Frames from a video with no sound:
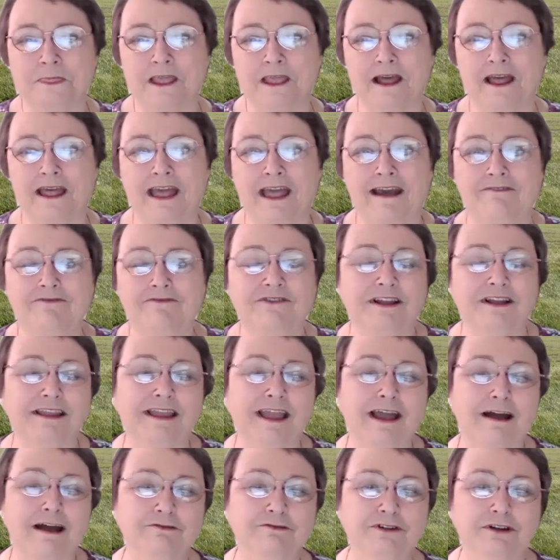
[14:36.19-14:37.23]
I have to
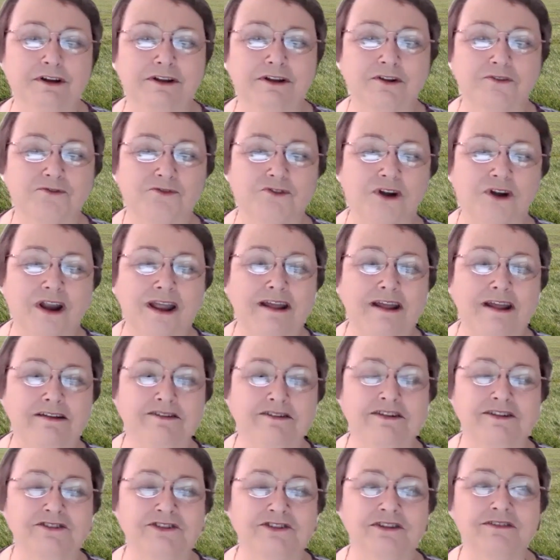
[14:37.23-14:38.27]
count on a friend
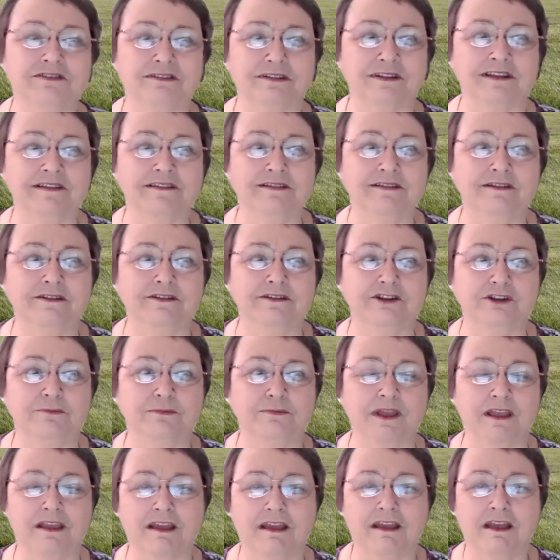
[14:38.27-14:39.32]
to just listen to
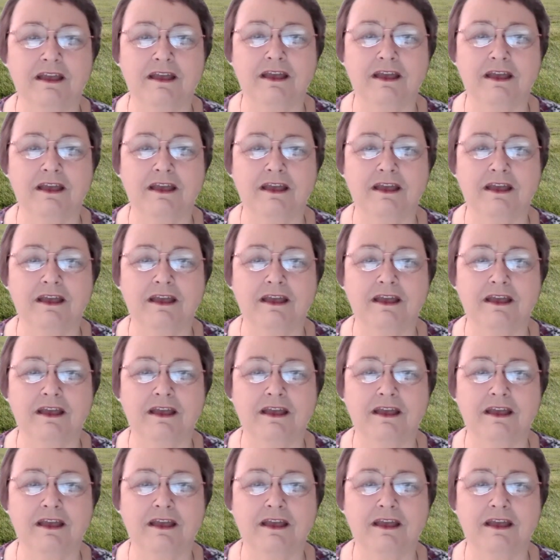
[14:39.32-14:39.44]
me,